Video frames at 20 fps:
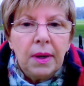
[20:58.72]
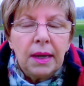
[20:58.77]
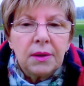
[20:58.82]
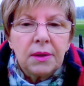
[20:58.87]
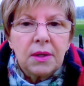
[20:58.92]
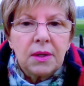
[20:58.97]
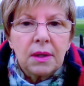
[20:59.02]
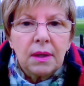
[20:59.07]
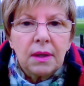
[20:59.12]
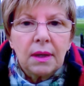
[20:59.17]

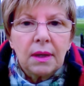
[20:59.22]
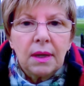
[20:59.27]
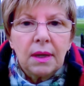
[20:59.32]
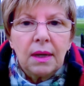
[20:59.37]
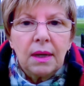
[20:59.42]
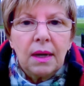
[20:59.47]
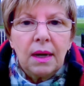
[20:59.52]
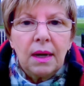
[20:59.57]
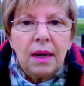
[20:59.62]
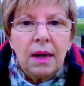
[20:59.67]
But
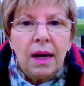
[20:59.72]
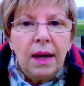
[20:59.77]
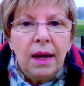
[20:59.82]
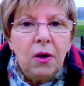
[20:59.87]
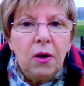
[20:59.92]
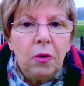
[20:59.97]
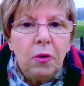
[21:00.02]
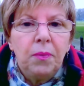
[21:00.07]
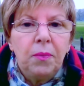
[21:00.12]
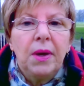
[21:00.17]

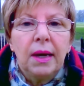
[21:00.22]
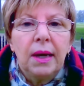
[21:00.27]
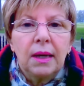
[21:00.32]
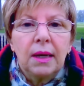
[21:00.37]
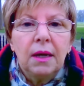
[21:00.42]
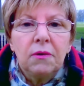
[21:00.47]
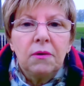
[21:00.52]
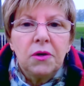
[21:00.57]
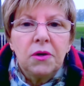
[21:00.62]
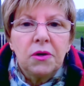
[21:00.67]
I hope
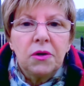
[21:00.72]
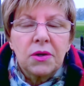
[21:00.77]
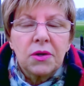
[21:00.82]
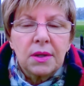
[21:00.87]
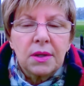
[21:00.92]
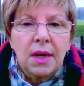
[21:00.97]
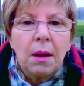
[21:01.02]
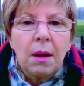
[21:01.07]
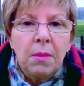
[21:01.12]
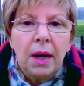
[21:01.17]
that gives you
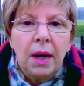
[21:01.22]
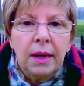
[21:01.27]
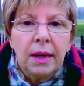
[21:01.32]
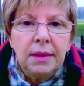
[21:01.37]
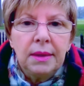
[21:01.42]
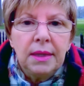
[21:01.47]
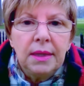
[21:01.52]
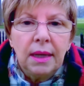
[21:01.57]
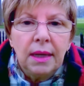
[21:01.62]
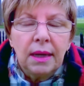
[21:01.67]
some
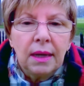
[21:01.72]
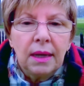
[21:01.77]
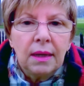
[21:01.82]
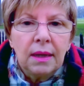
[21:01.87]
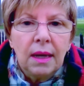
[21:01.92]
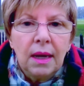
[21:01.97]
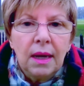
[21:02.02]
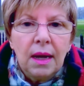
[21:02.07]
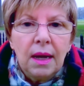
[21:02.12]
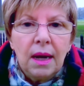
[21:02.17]
idea
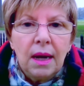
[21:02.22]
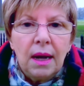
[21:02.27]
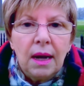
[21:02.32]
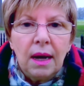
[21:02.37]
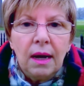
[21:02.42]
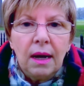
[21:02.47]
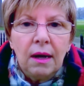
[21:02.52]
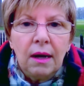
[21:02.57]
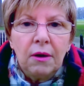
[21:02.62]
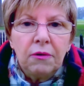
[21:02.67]

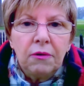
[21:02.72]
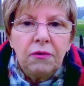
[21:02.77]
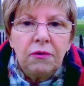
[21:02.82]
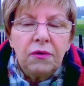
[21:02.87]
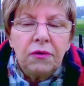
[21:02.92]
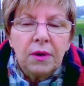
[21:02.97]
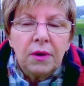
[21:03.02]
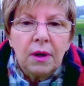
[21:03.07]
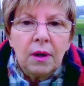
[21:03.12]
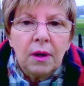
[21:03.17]
of
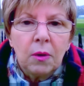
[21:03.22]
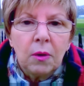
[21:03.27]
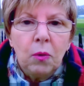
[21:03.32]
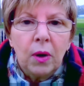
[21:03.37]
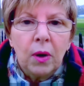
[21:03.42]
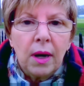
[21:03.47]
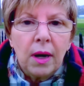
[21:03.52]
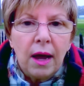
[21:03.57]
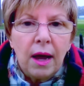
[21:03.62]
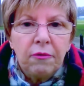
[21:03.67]

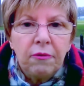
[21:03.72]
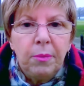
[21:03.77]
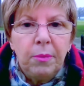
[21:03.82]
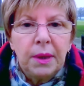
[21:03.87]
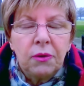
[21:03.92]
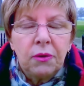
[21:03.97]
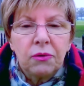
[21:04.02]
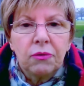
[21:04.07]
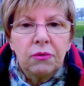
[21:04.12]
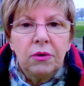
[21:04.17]
what
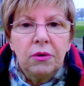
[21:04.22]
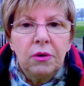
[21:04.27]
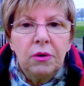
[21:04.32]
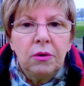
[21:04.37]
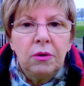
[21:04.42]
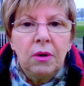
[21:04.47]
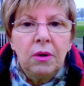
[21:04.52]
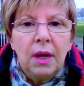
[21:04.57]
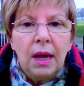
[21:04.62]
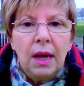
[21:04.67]
I've been
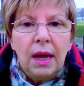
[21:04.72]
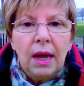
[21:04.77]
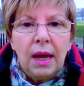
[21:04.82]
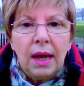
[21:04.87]
through